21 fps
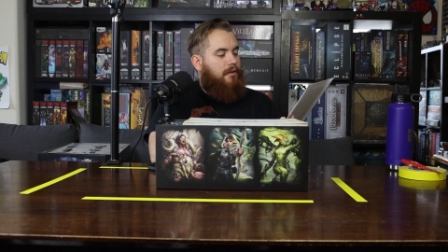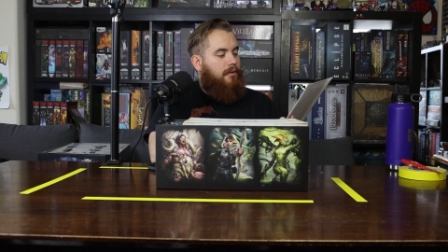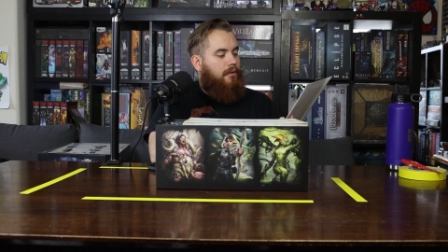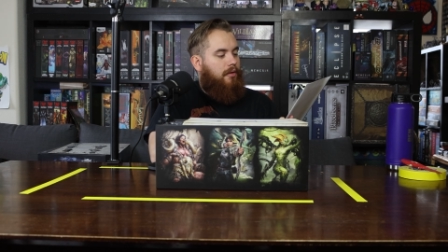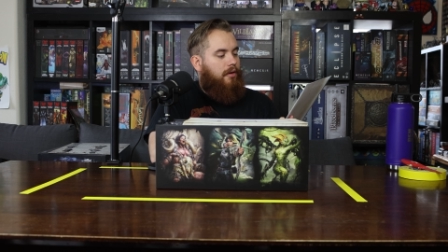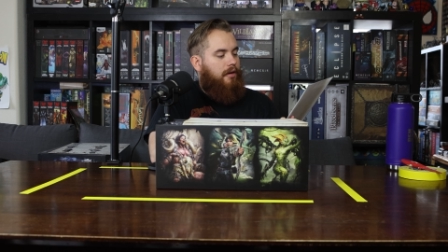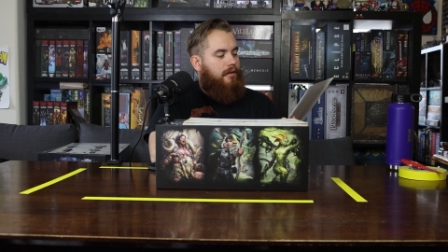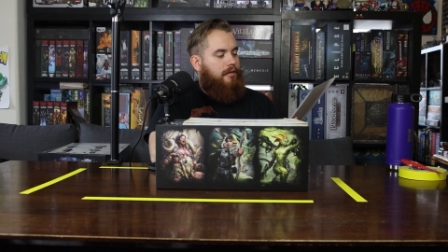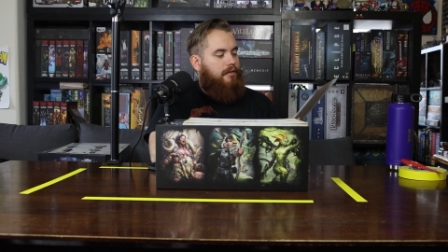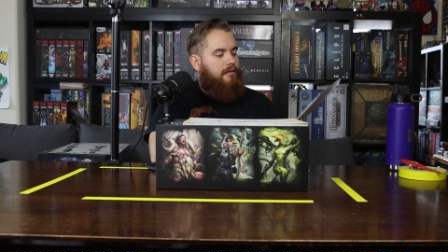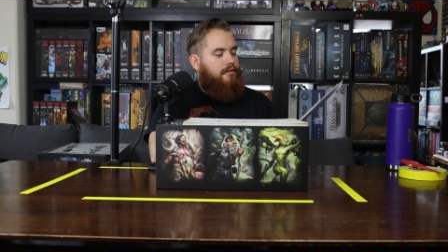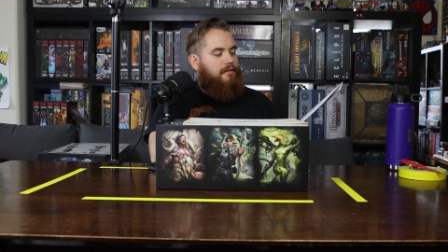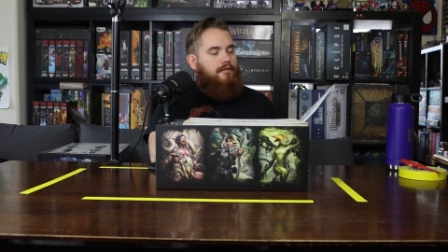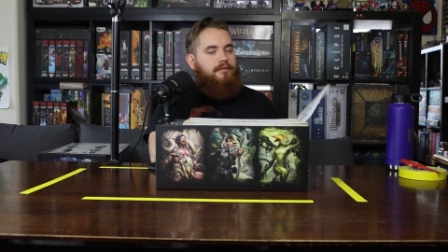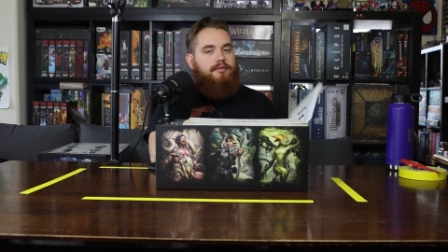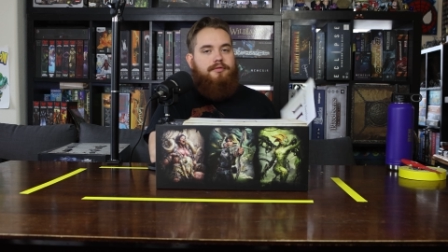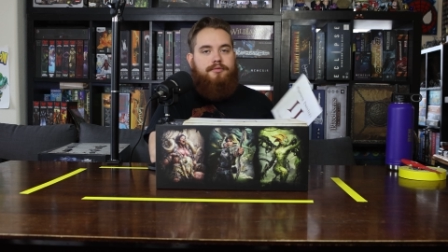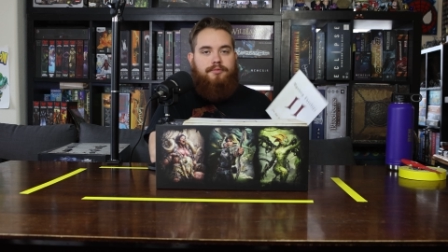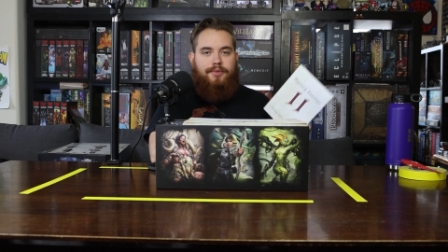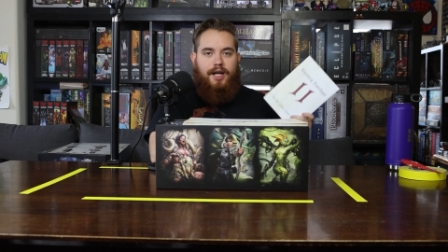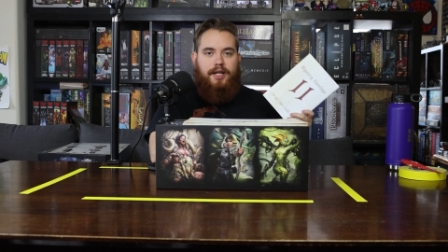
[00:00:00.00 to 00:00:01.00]
or
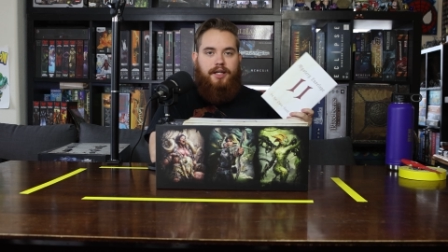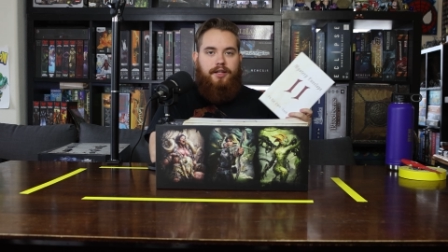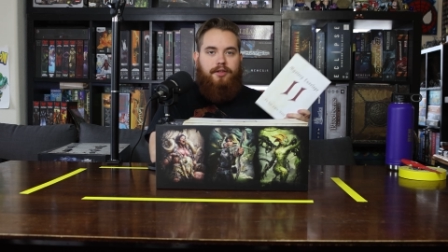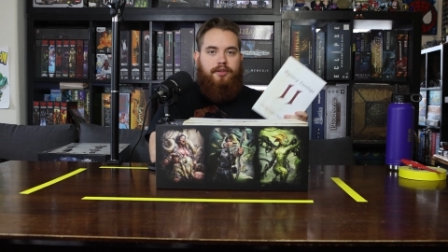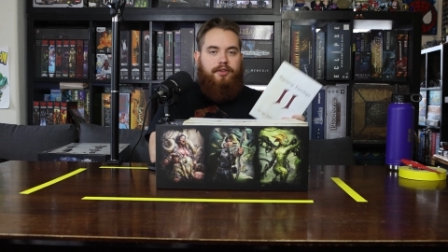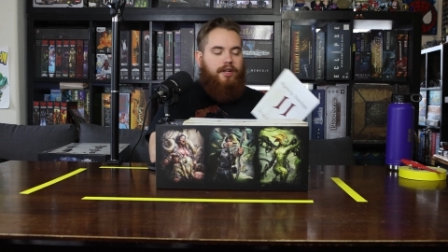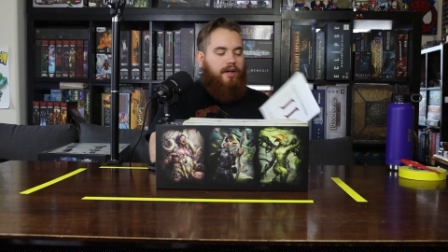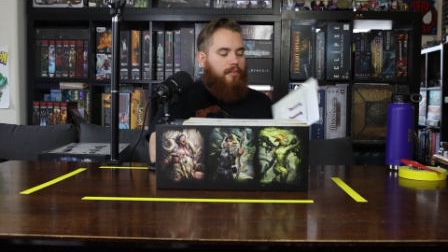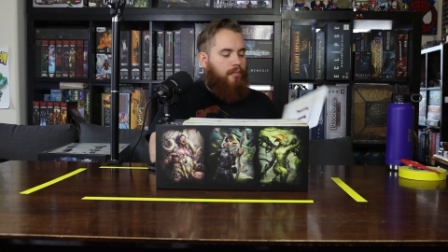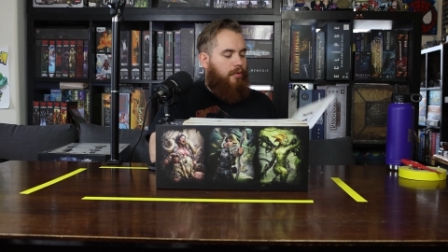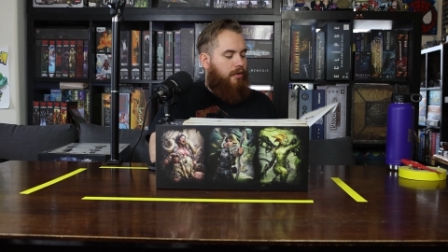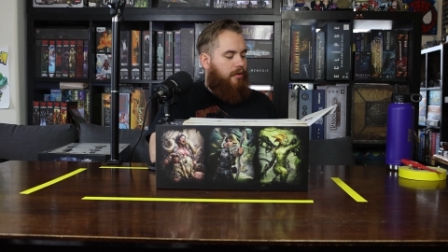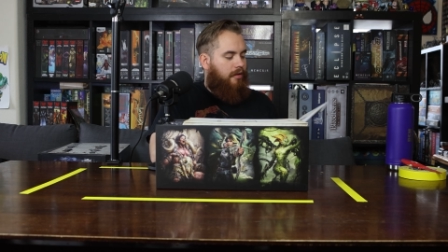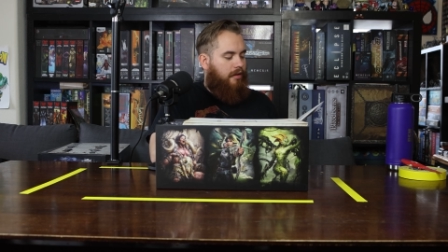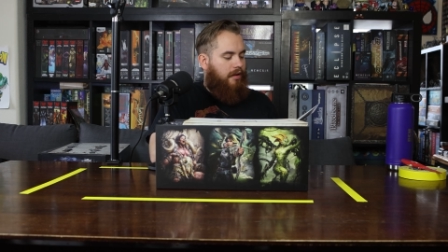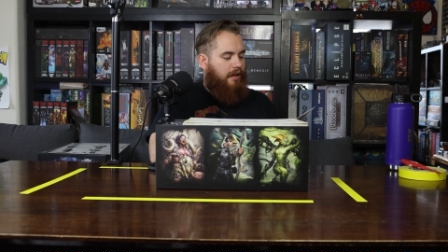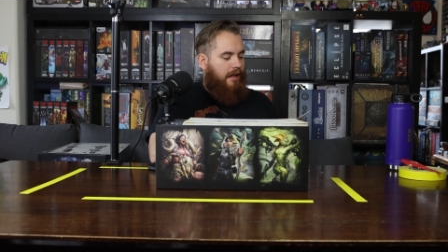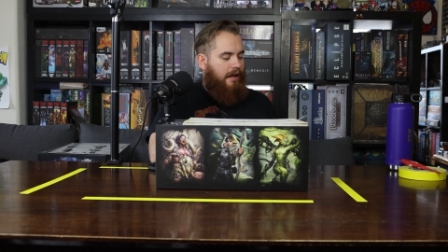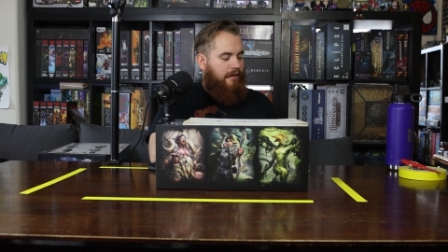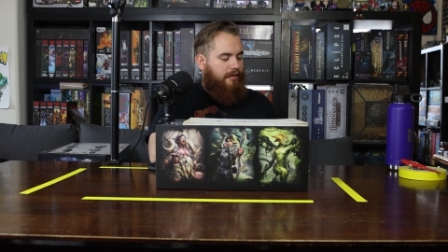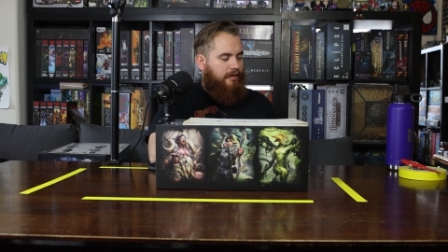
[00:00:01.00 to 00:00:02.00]
regular number
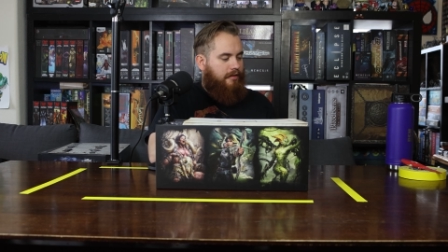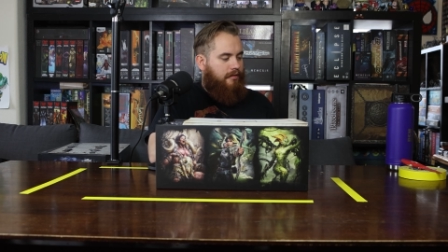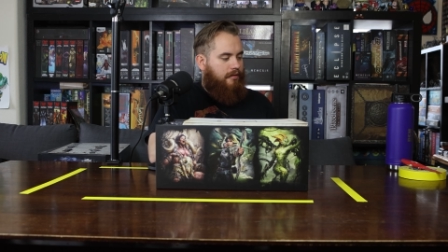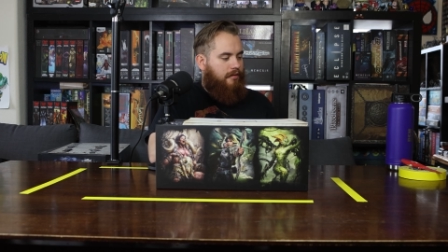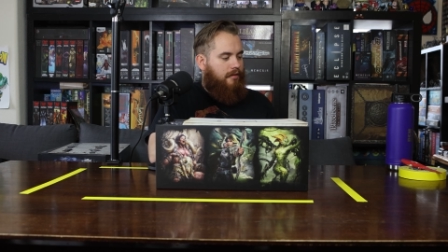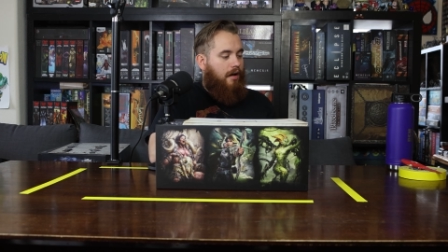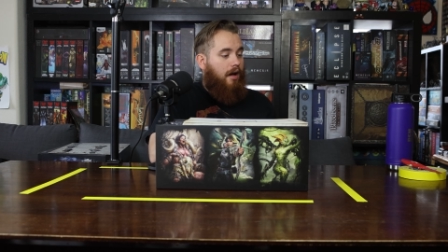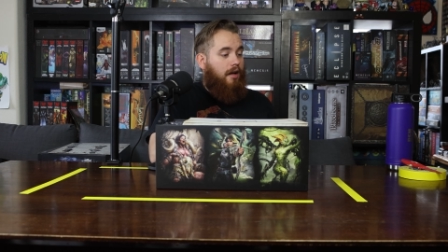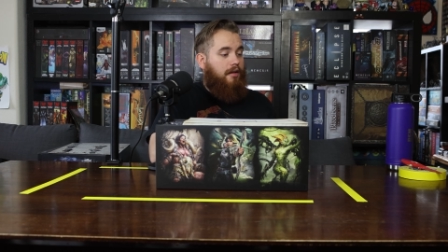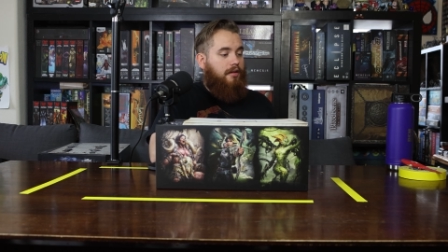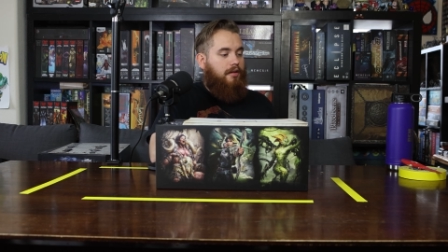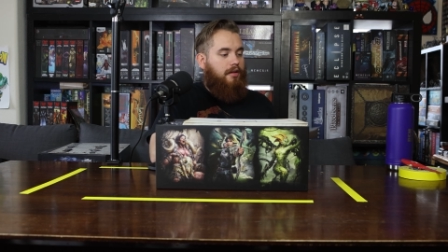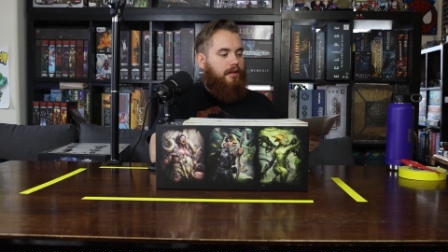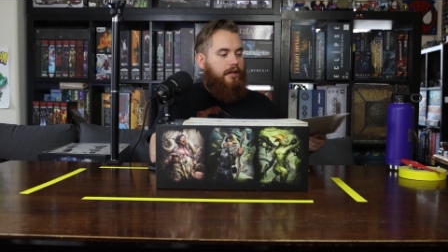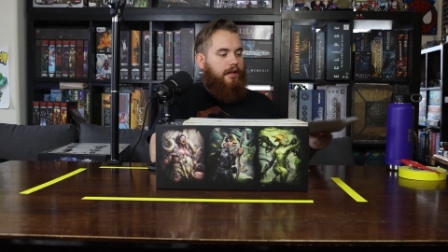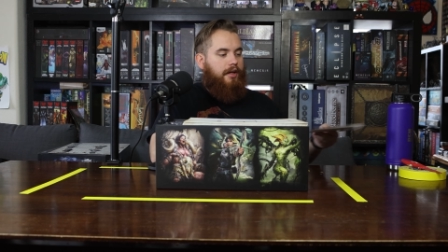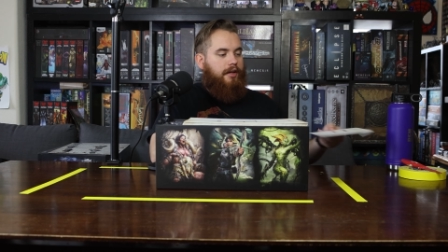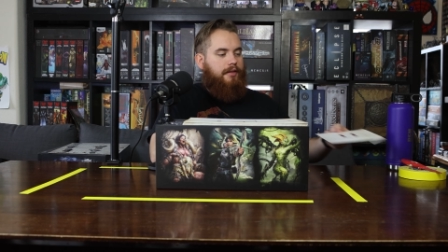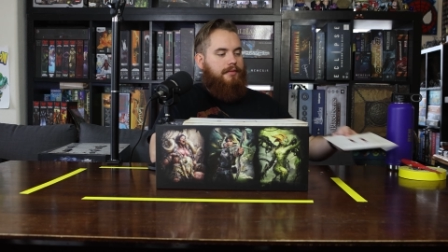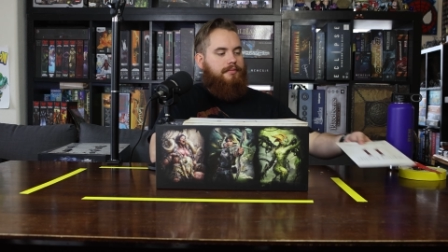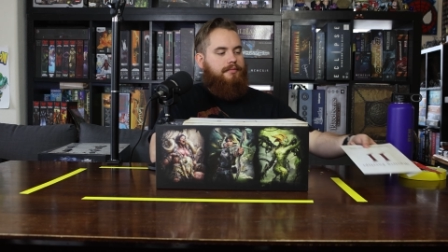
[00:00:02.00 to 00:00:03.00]
eleven,
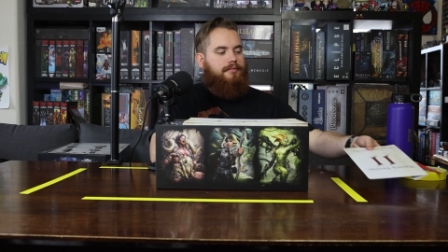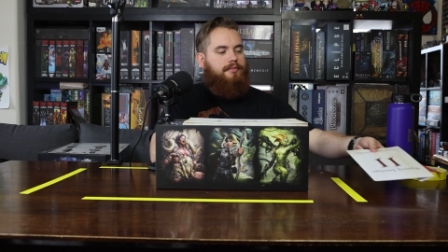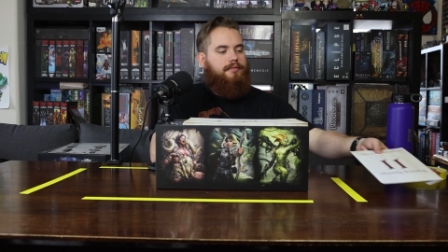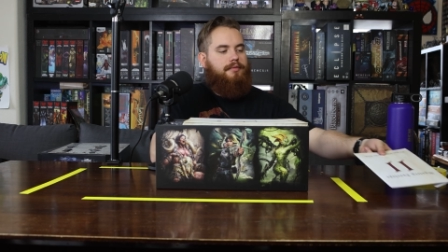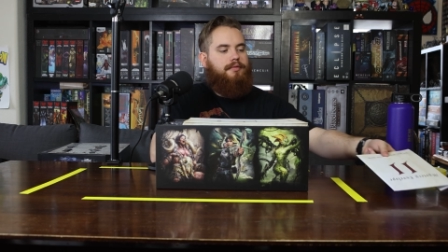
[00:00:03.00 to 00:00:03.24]
unclear,